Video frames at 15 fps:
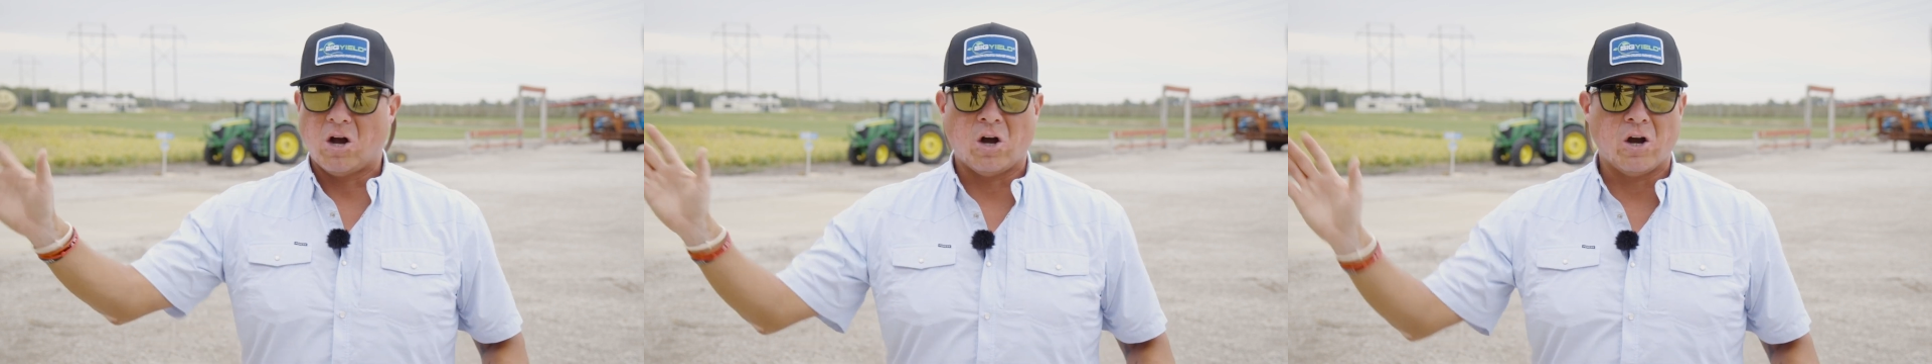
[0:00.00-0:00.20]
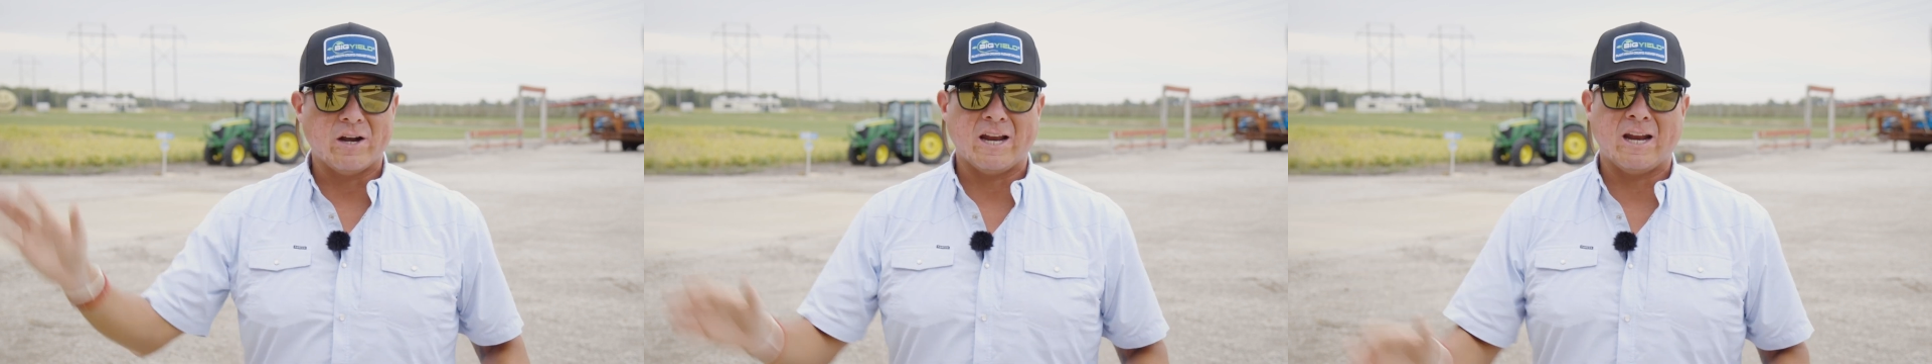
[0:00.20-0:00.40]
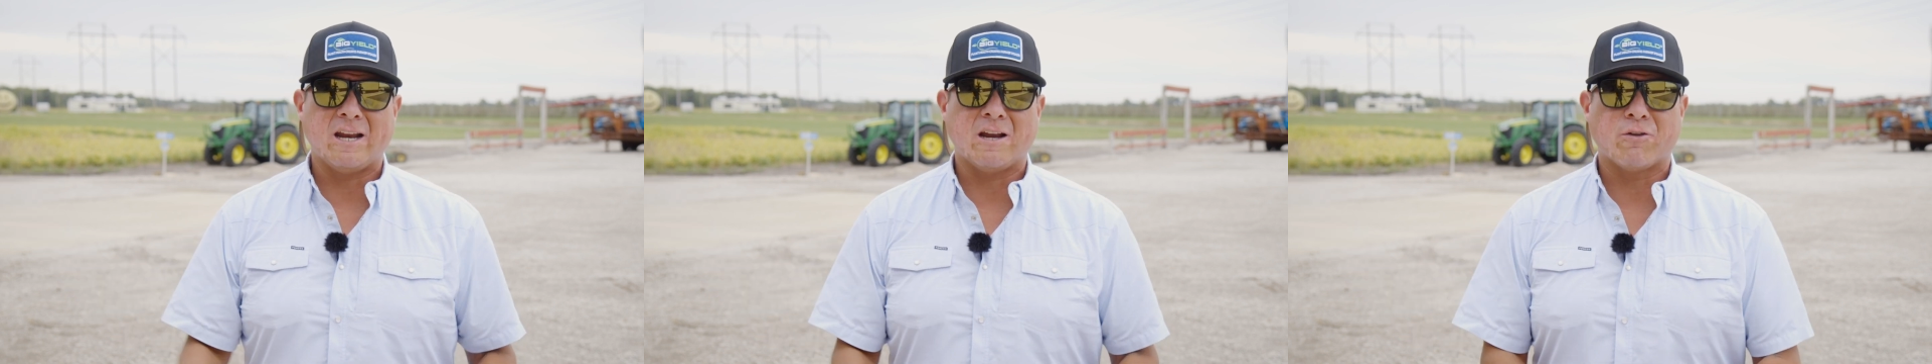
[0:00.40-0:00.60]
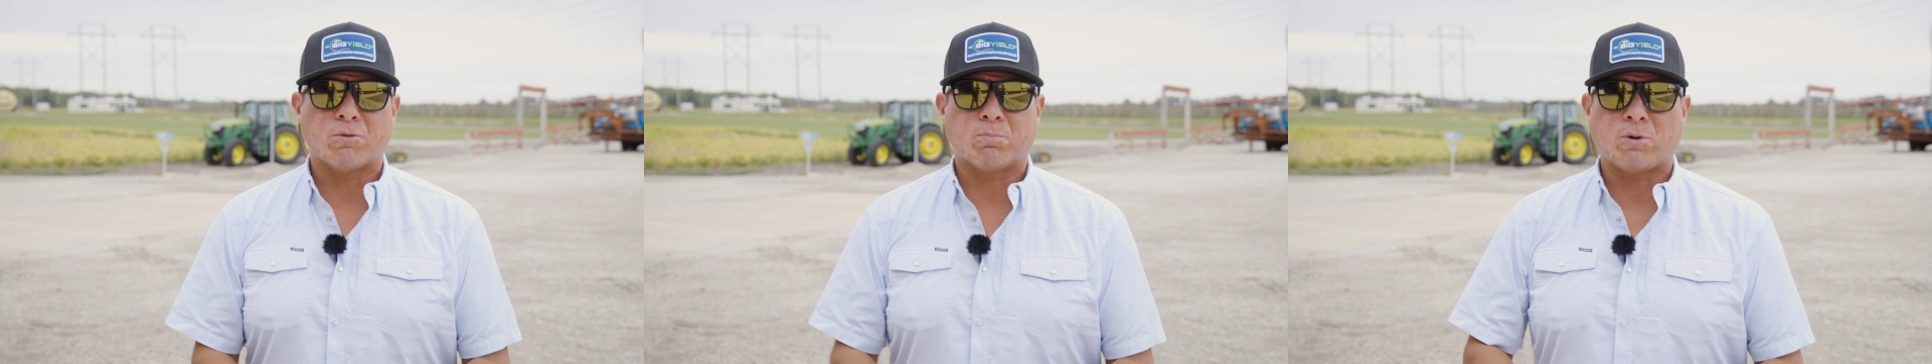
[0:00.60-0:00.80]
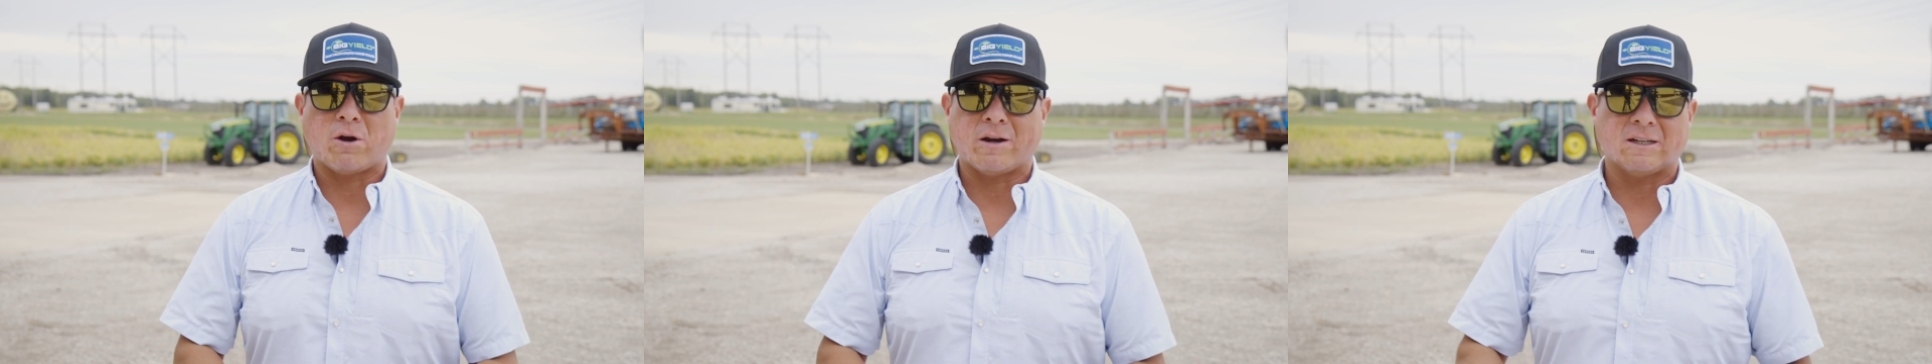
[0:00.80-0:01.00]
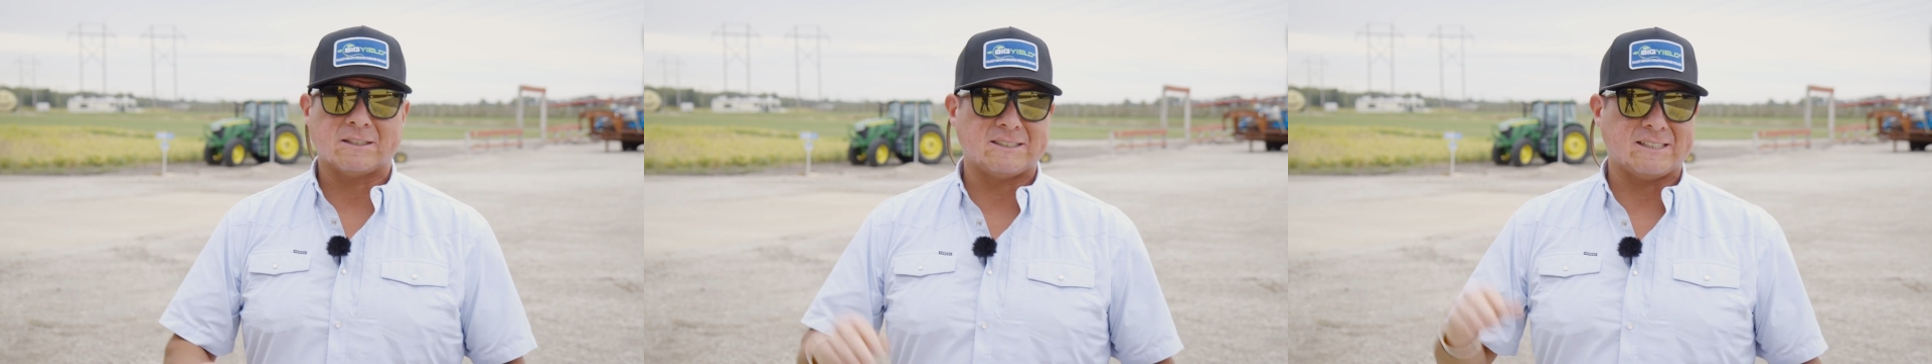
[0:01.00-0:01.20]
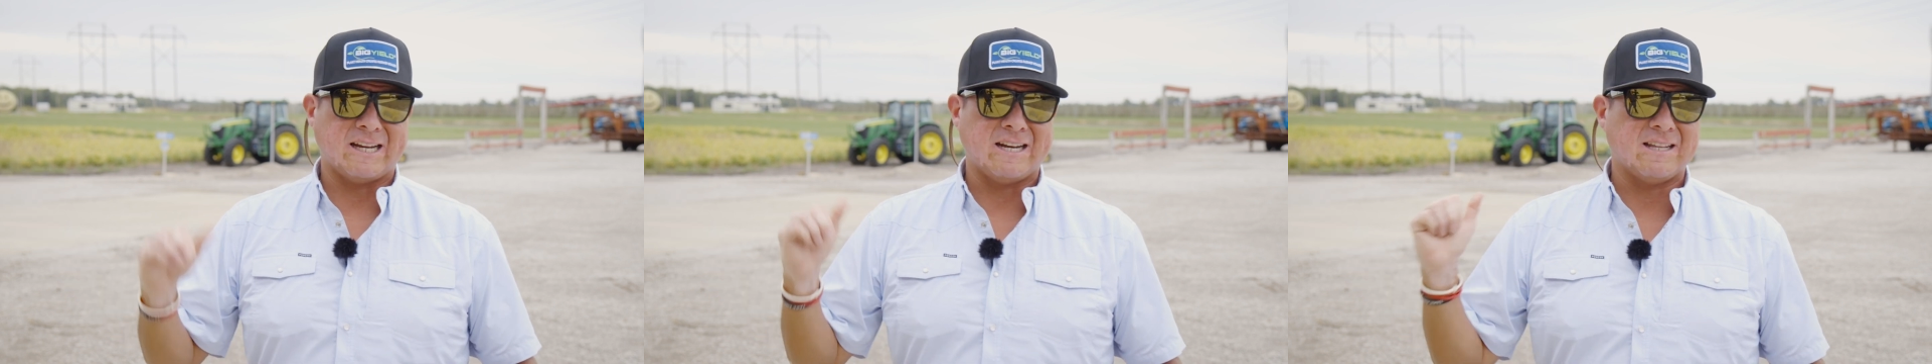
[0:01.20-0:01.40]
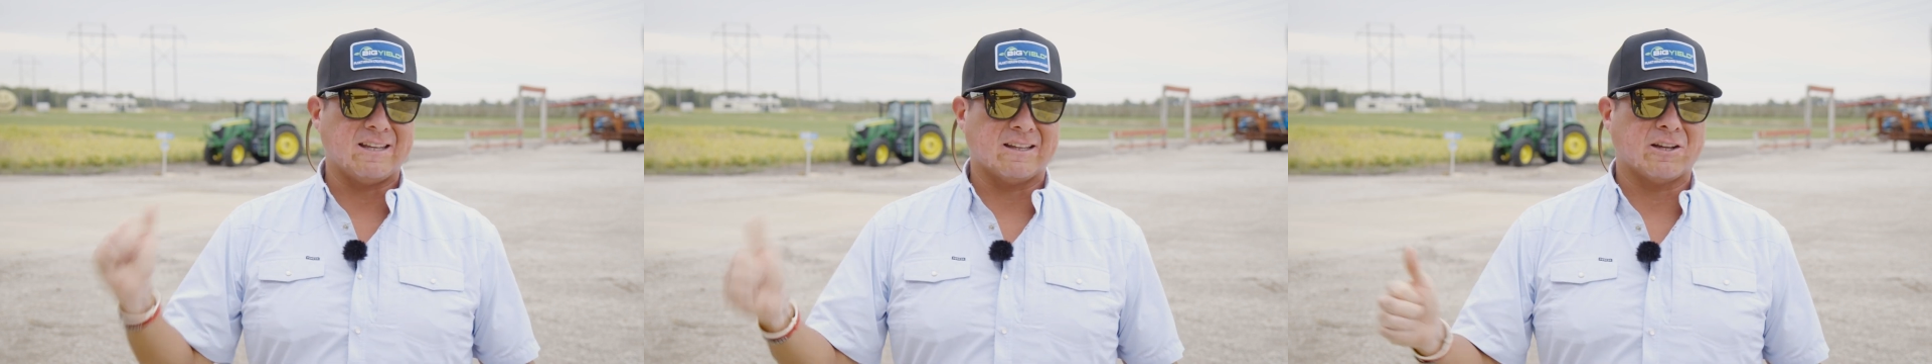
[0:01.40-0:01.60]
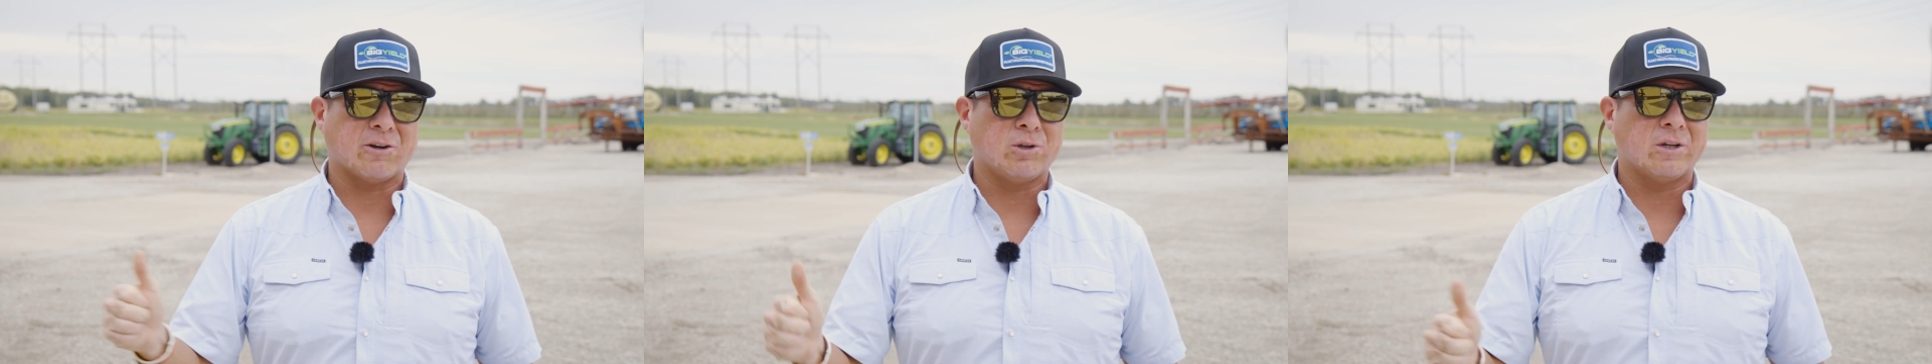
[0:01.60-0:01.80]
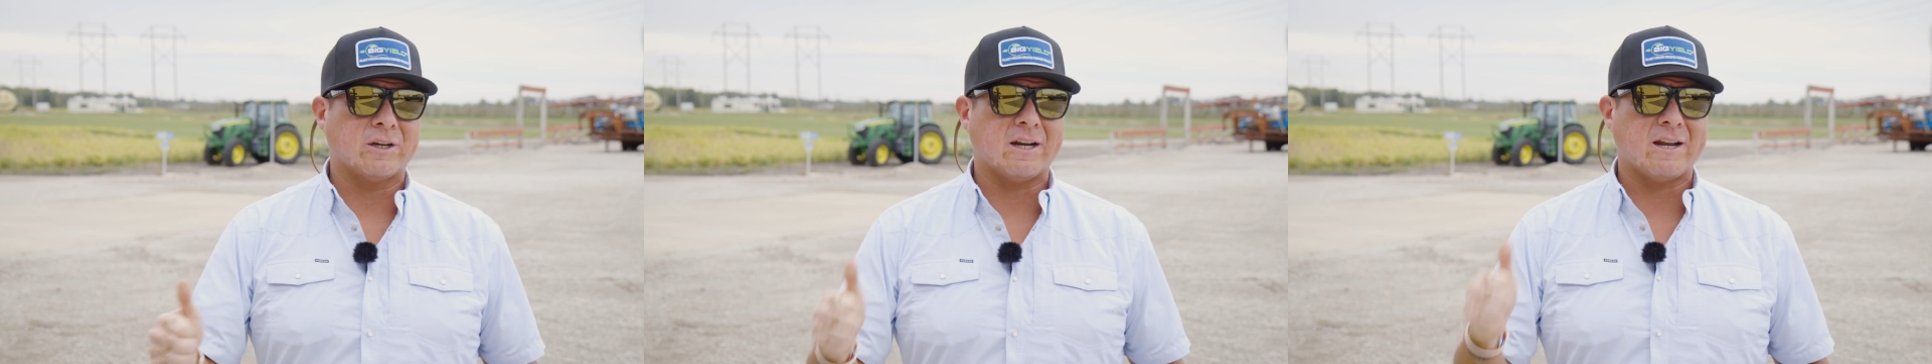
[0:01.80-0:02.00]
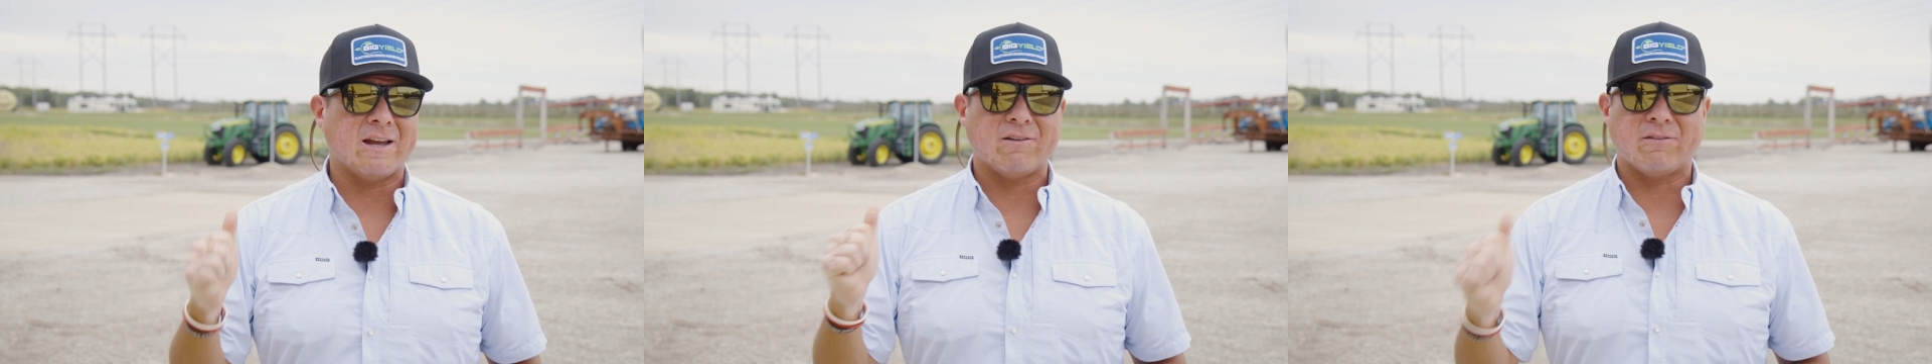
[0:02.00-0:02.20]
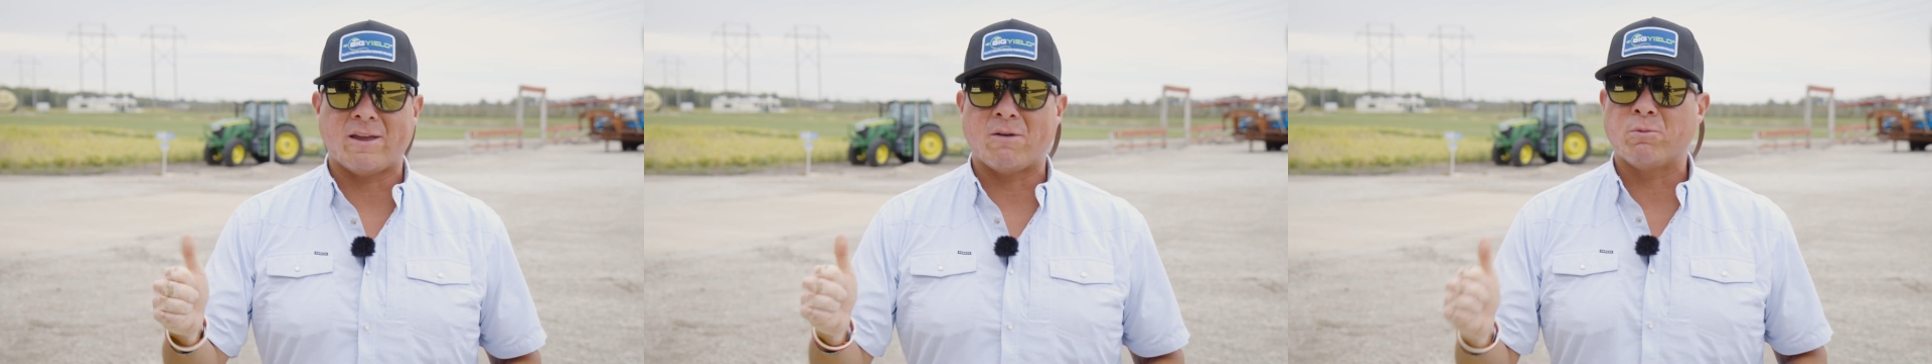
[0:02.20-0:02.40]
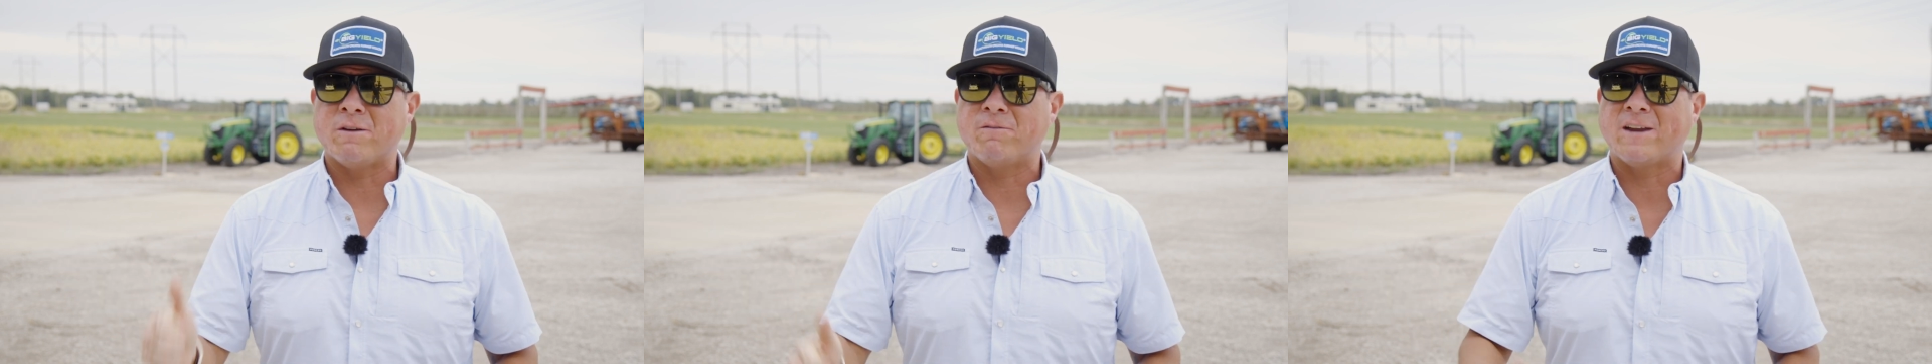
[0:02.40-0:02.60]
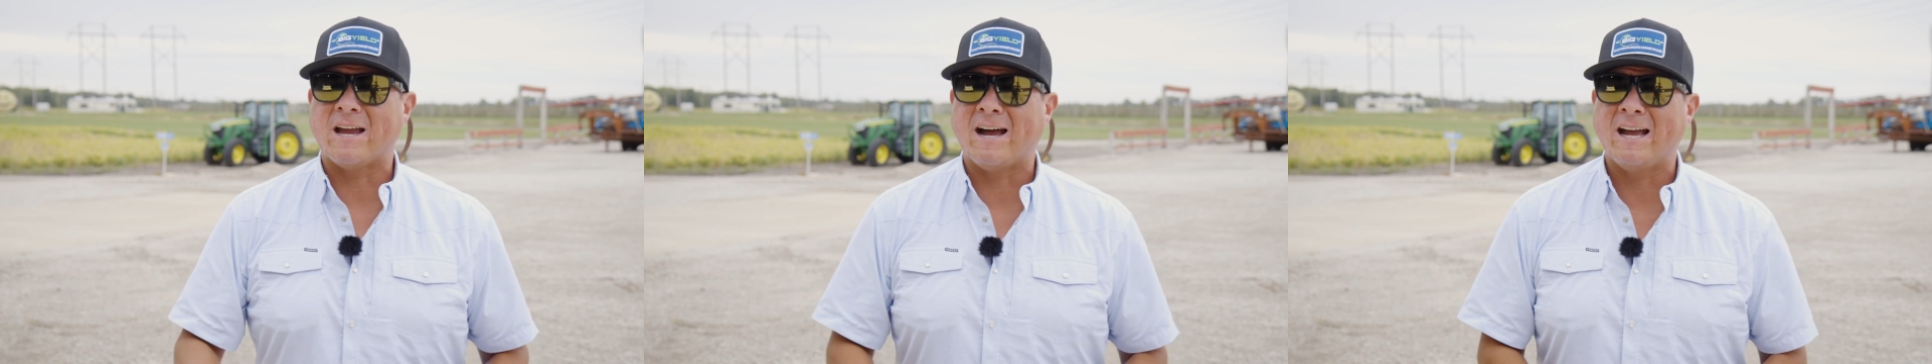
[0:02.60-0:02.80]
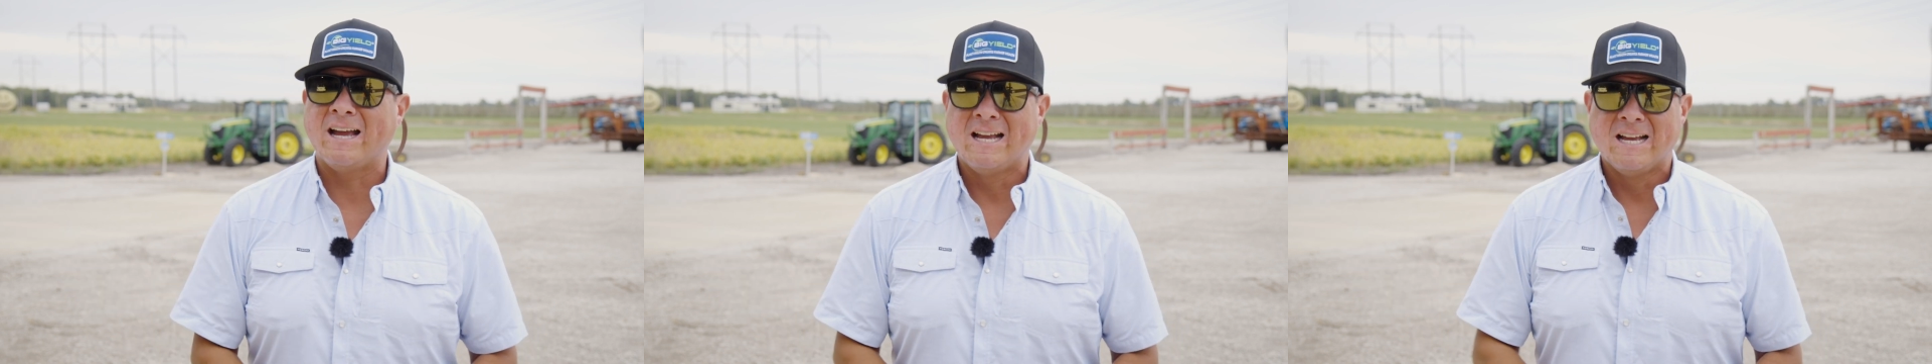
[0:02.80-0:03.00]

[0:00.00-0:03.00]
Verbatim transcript: on any other products, anything that you're looking at that we've got.